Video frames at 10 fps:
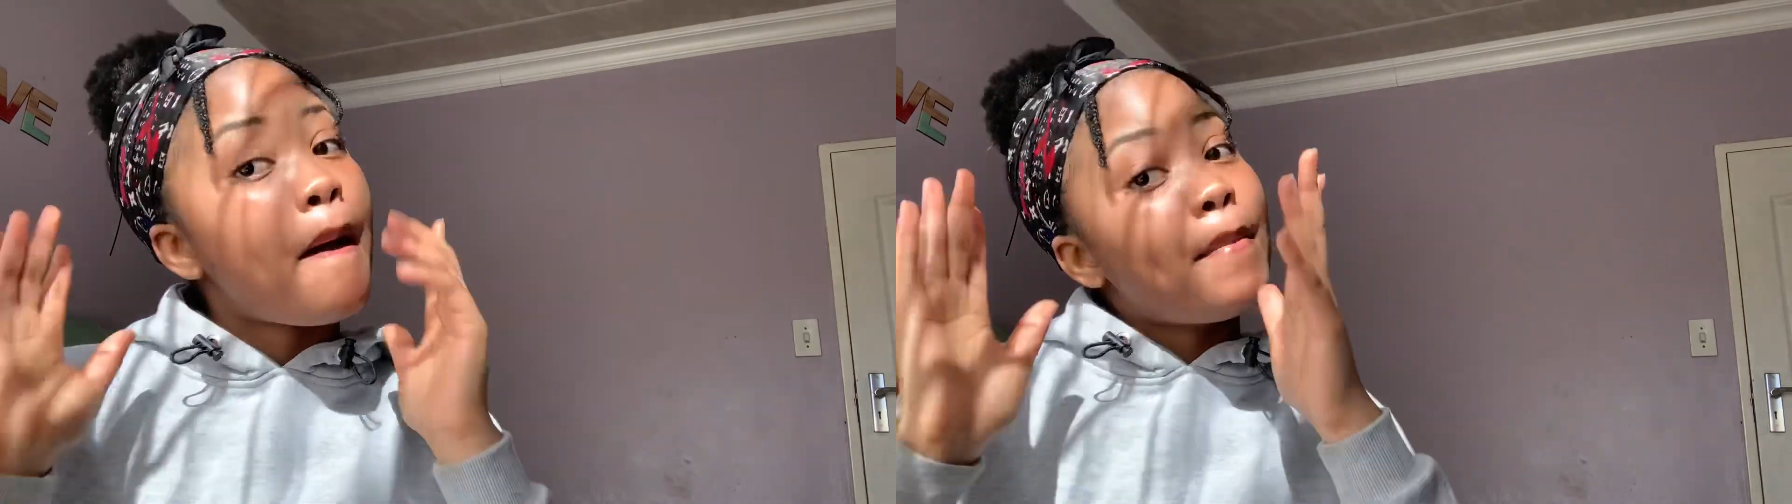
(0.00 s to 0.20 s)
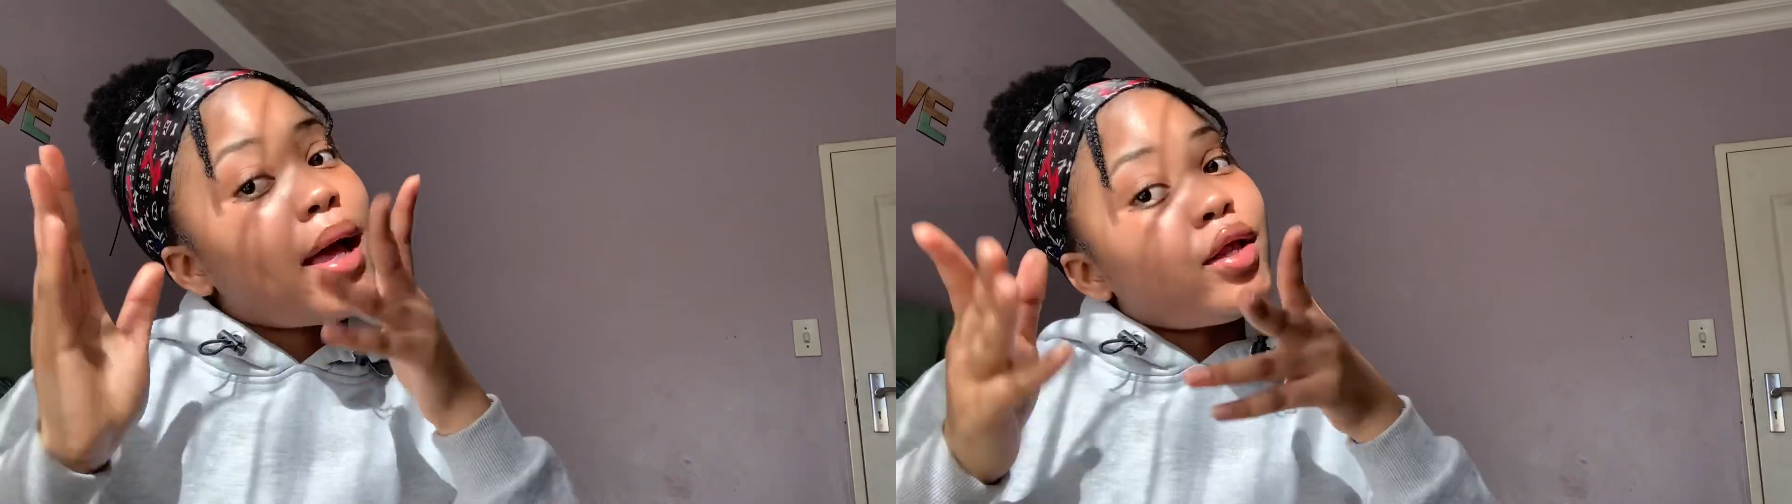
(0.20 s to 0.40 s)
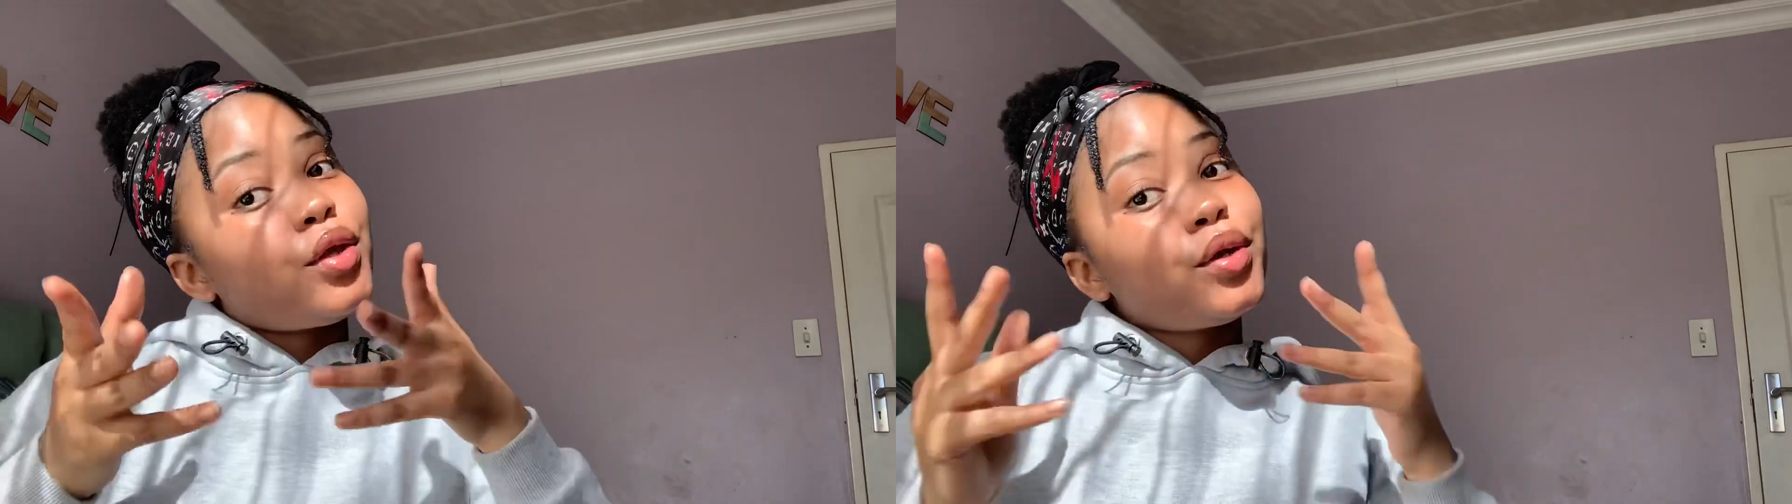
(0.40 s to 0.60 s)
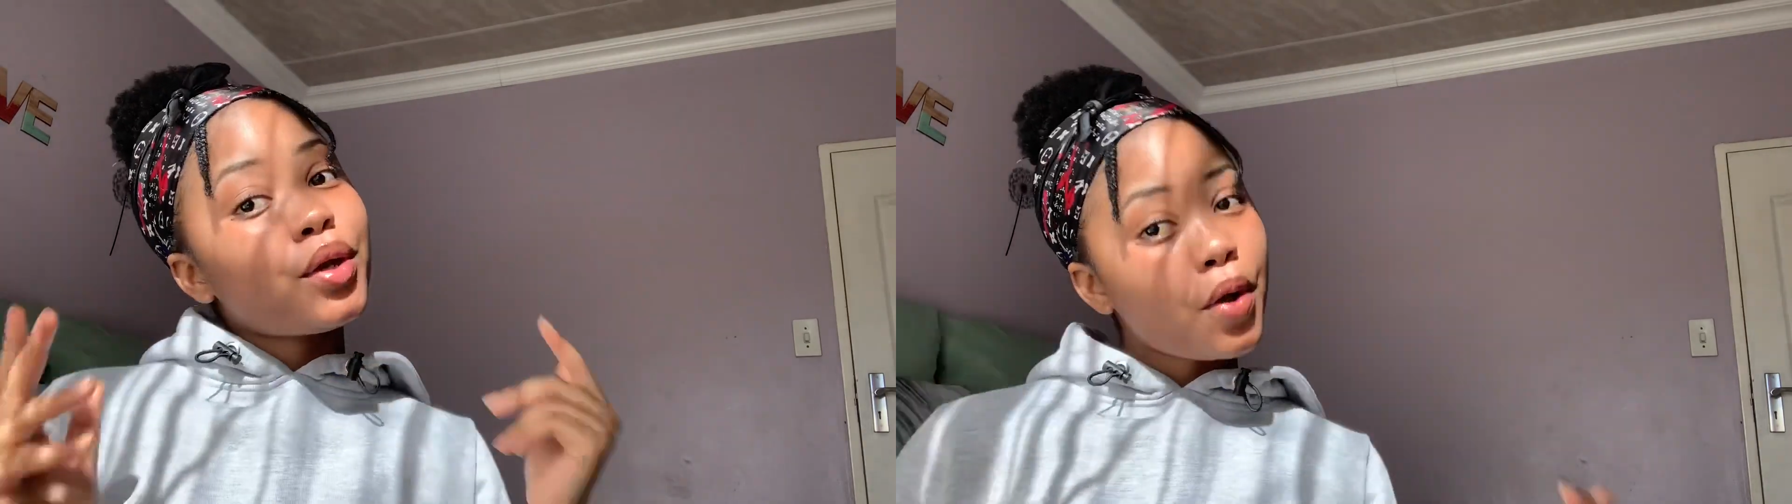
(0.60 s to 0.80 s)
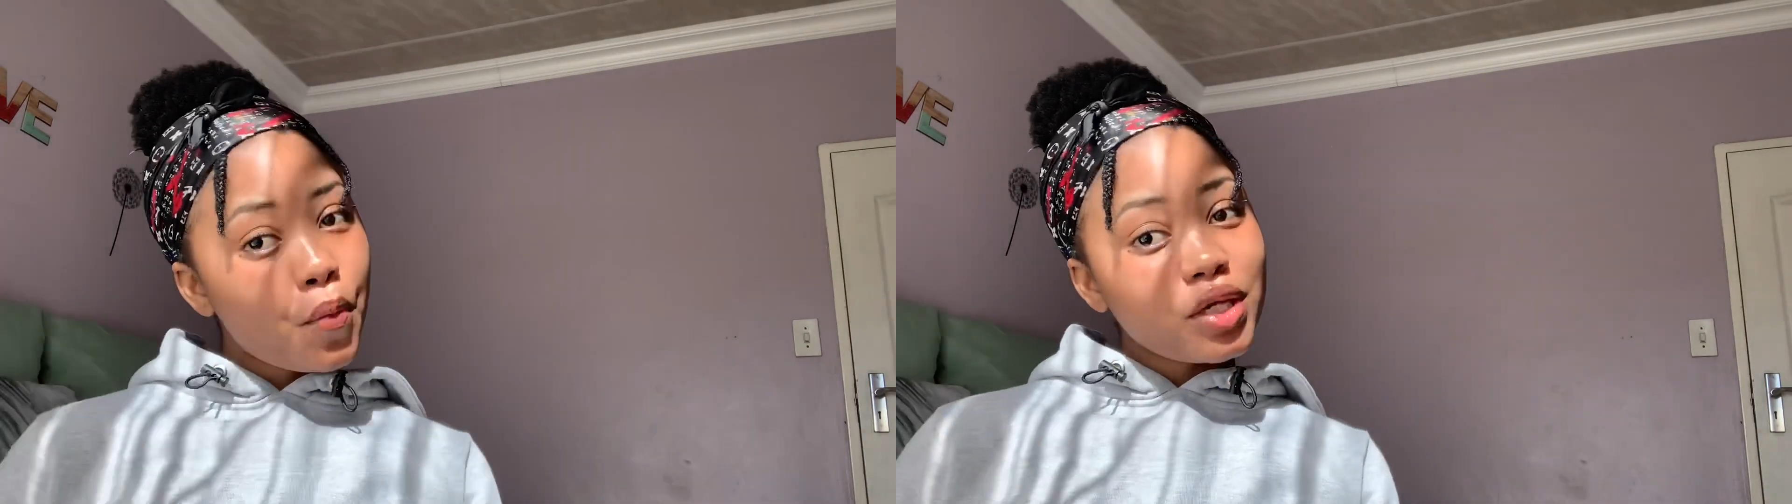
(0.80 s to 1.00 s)
but you
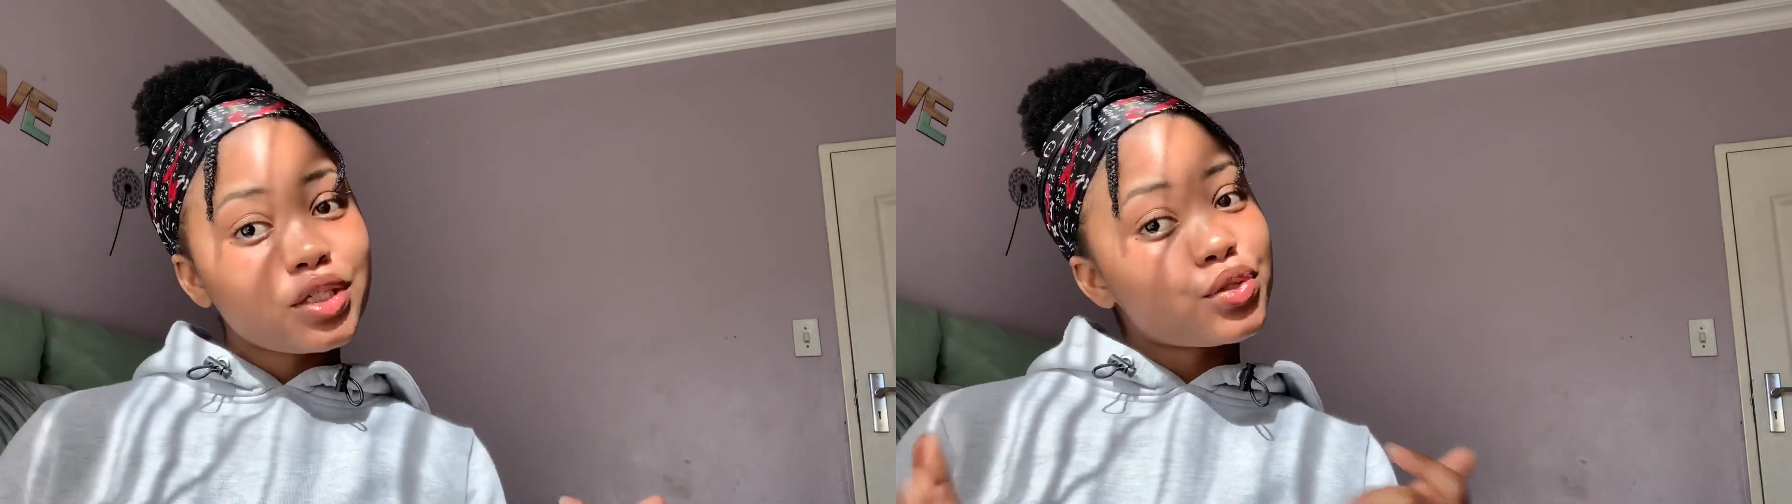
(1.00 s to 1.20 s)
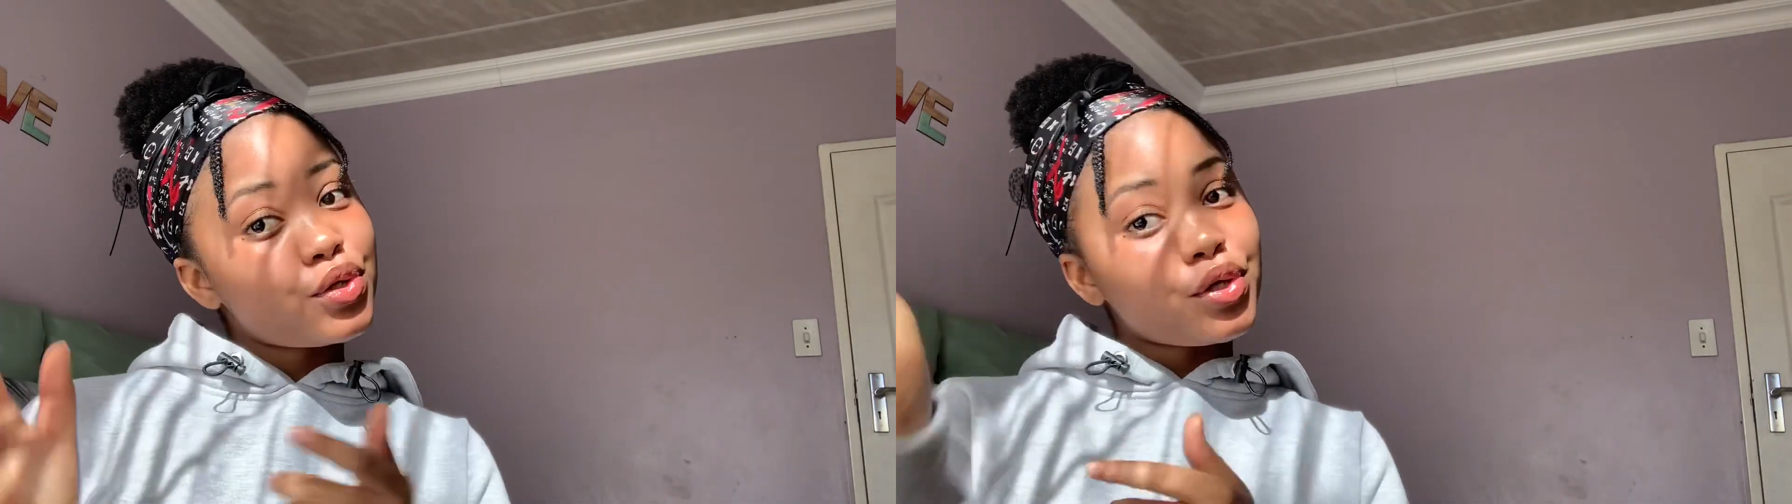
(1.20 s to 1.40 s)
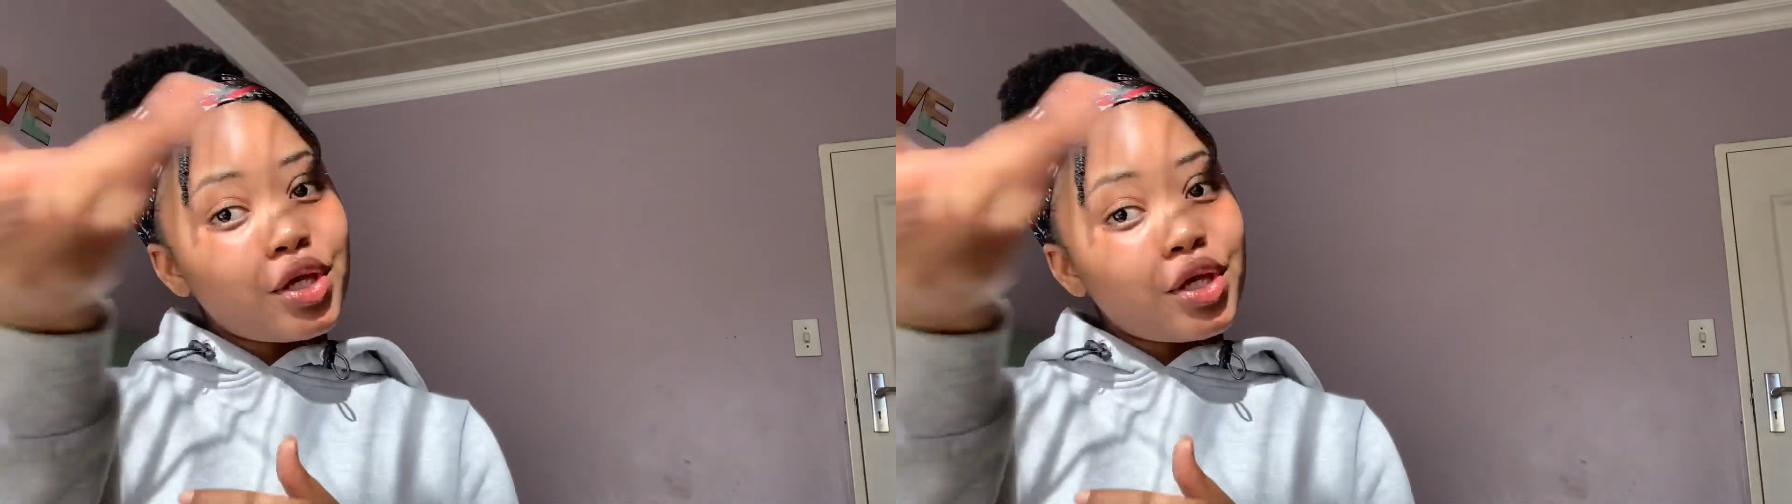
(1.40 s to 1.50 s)
know, we're just gonna